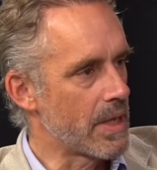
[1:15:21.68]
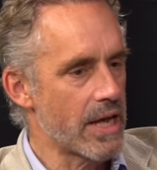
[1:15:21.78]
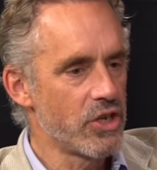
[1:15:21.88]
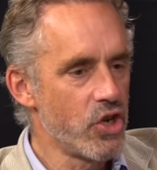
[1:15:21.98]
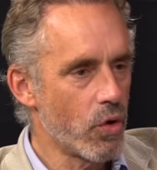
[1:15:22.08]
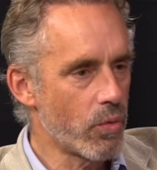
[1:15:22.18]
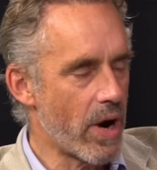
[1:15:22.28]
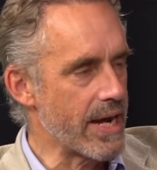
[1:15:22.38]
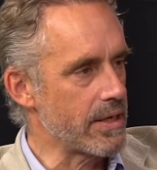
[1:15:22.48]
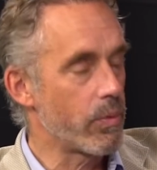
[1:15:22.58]
Un- he had no
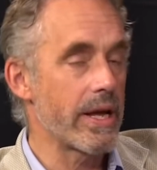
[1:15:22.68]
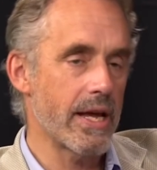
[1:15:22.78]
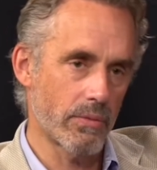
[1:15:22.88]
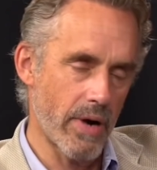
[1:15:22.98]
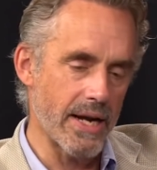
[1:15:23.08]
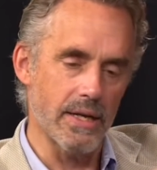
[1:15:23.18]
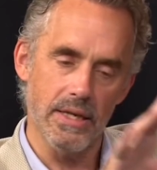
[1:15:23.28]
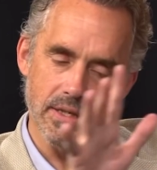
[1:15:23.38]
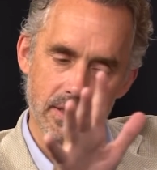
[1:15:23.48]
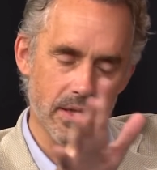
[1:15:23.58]
right. Well, he had a right.
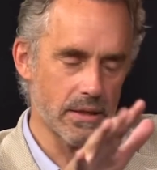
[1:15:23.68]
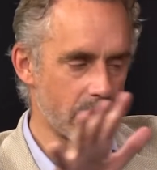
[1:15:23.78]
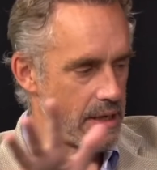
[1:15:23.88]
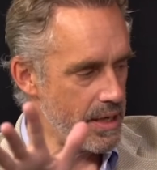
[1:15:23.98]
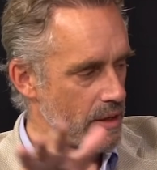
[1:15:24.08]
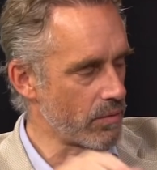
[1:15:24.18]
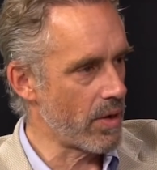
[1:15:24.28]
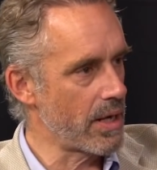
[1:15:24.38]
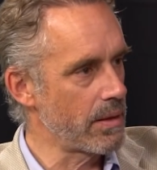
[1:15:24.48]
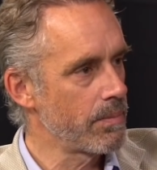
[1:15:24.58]
He's a citizen. He can
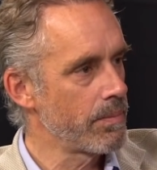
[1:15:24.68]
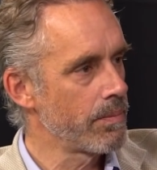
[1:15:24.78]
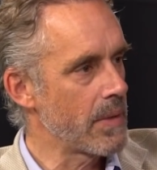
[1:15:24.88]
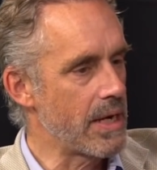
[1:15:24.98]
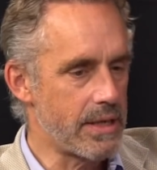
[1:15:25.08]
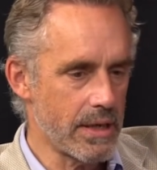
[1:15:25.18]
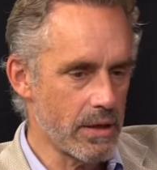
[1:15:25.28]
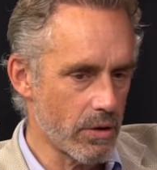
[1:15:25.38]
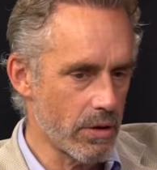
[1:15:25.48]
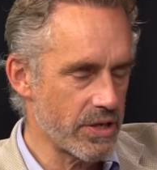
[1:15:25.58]
run. He
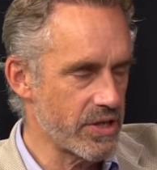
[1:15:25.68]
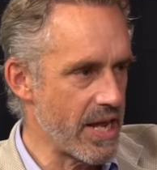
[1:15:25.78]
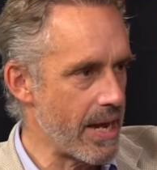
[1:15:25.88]
didn't earn his